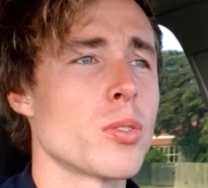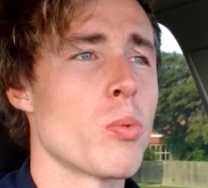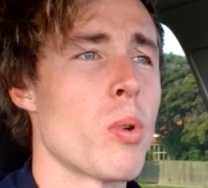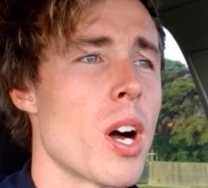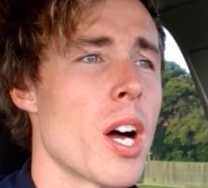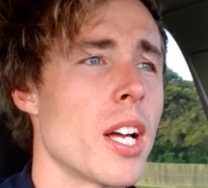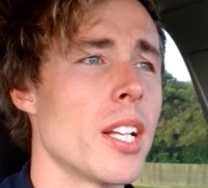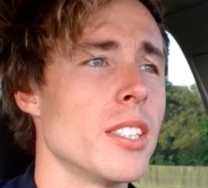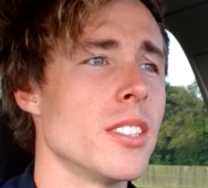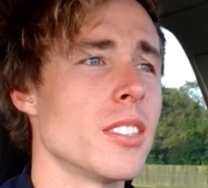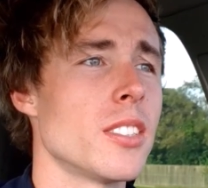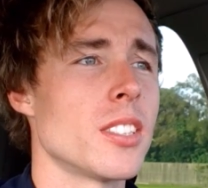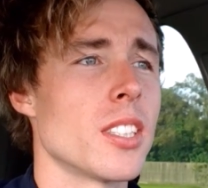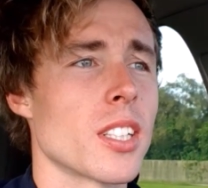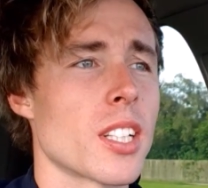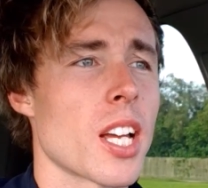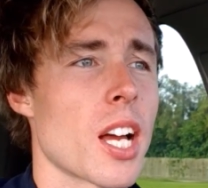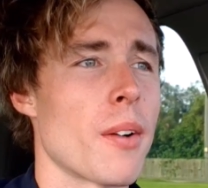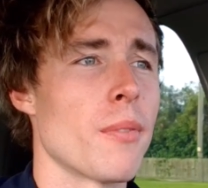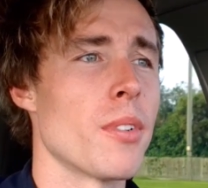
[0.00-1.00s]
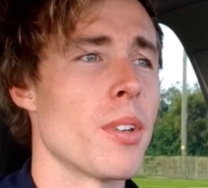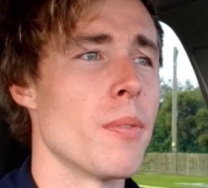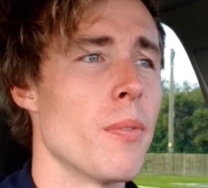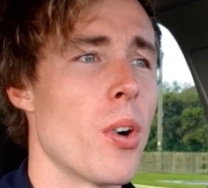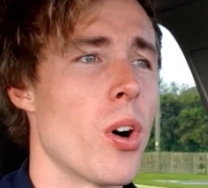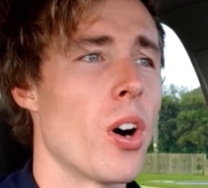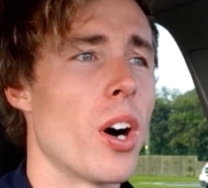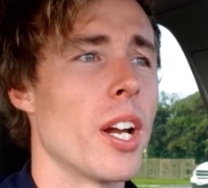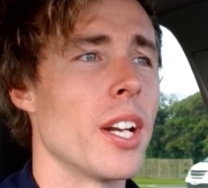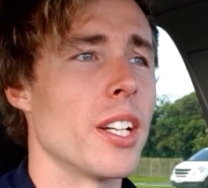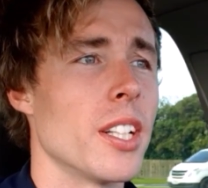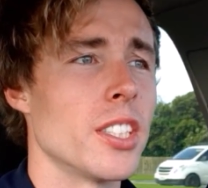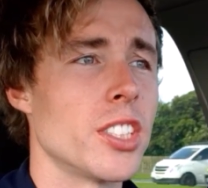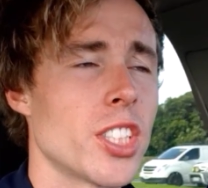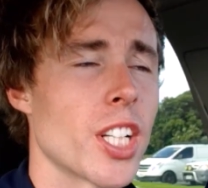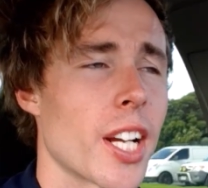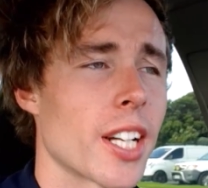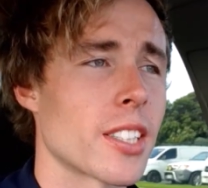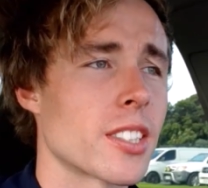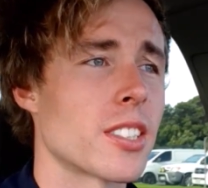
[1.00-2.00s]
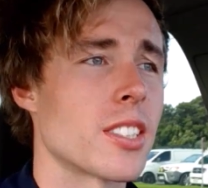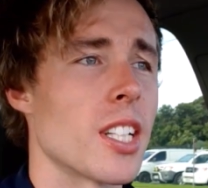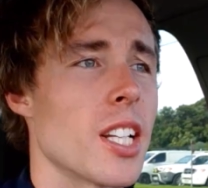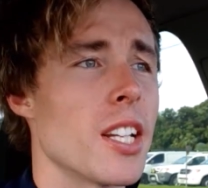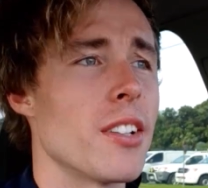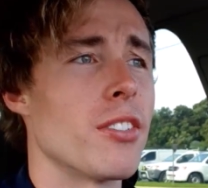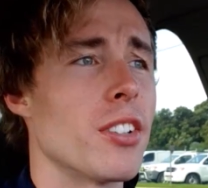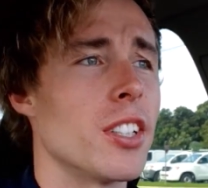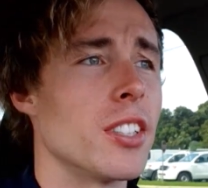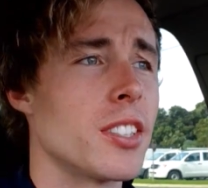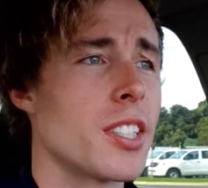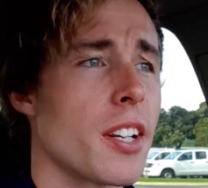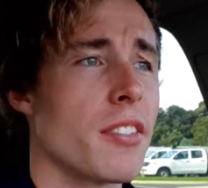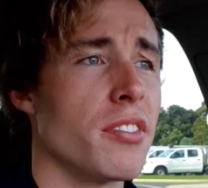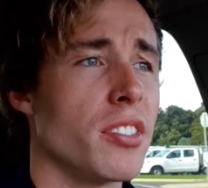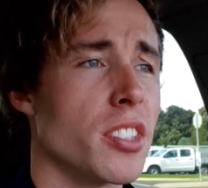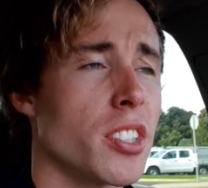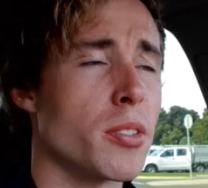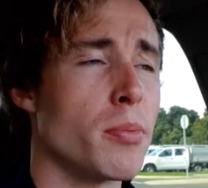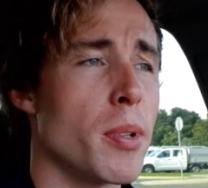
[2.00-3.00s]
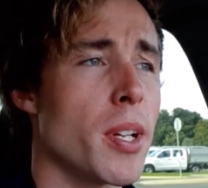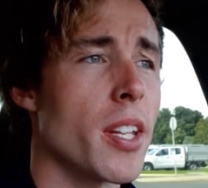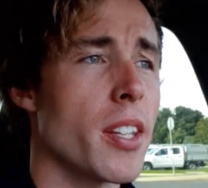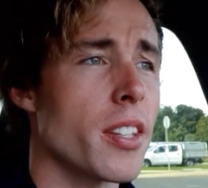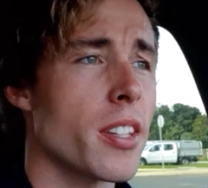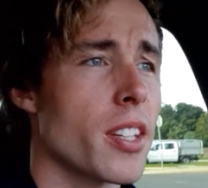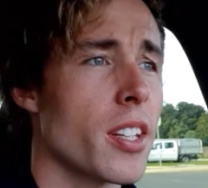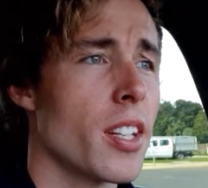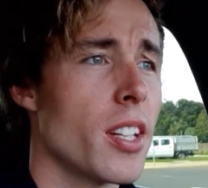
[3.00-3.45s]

ones that come to mind are Jack Stephen and Devon Smith.